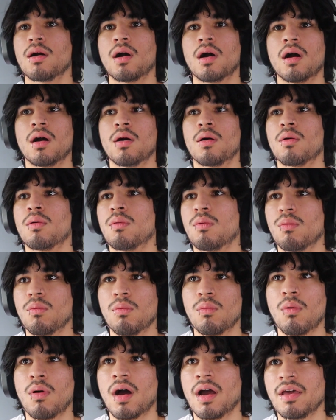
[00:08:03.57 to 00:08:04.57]
uh,
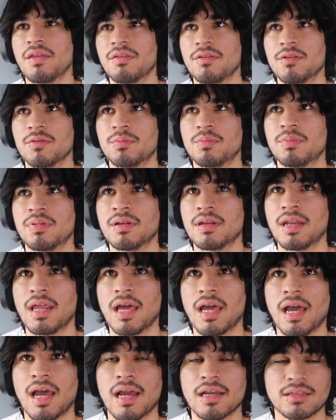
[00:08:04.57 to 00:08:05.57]
why they've been
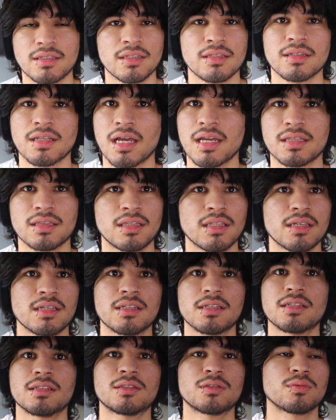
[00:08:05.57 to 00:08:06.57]
acting like
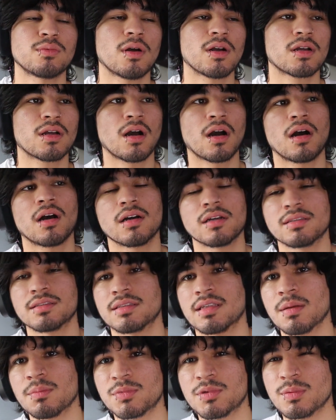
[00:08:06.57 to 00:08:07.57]
this, what
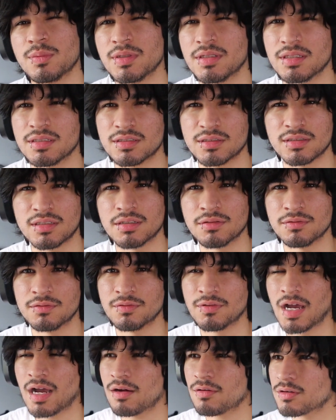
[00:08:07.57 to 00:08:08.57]
caused them to be
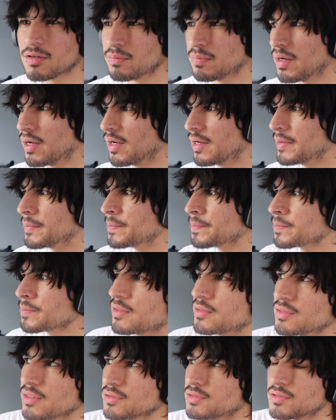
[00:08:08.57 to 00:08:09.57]
devoured by
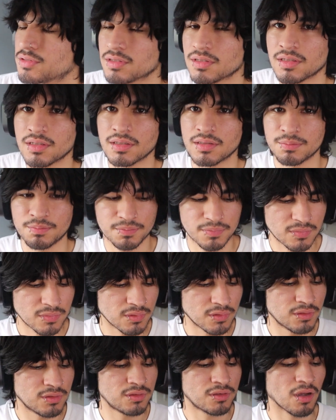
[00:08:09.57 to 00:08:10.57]
such uh
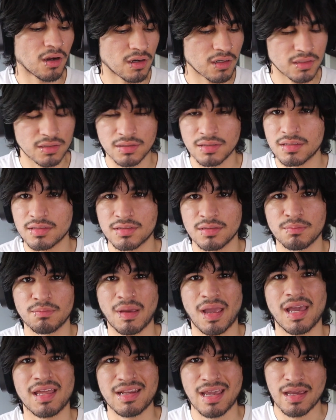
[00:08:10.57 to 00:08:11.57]
darkness and
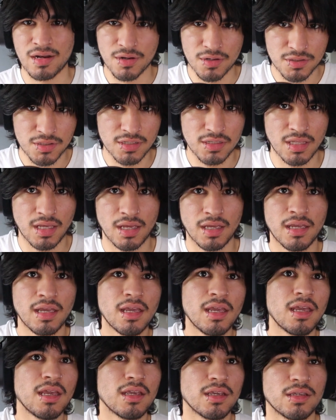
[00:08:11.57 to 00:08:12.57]
bad energy that
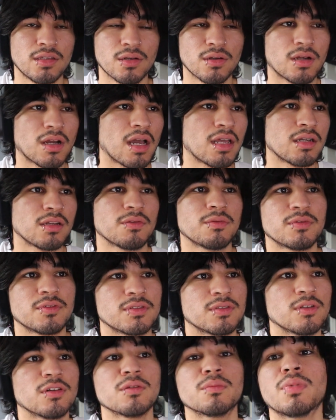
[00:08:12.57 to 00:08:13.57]
you know, kind of
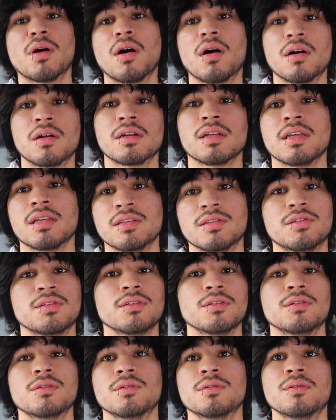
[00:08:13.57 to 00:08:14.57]
snowballed
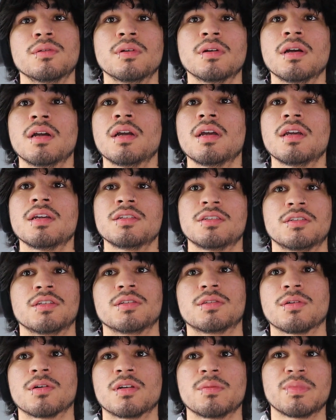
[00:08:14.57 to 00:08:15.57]
into
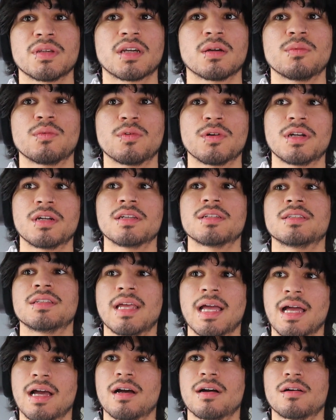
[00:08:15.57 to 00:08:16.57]
Shishitoren becoming what it is
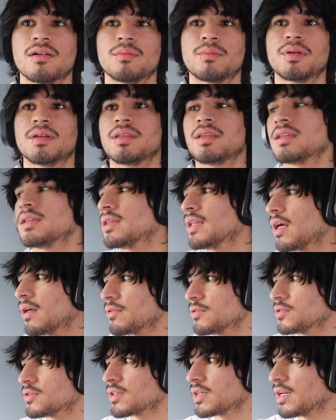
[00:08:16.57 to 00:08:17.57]
now. But now
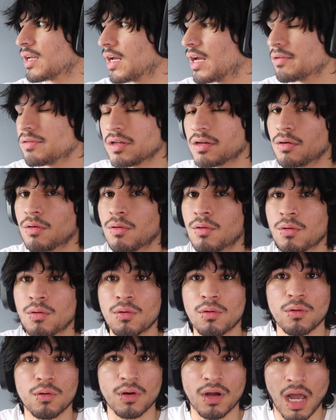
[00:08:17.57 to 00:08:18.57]
I'm just gonna have like a
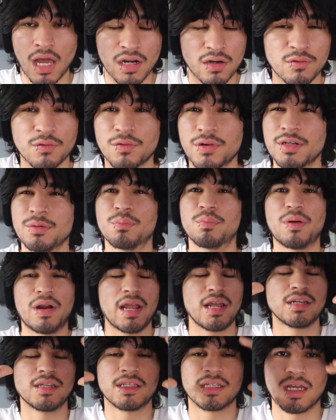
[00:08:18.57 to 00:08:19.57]
whole kind of
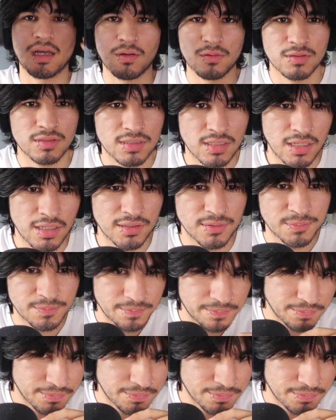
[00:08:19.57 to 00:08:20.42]
rebranding, I would say.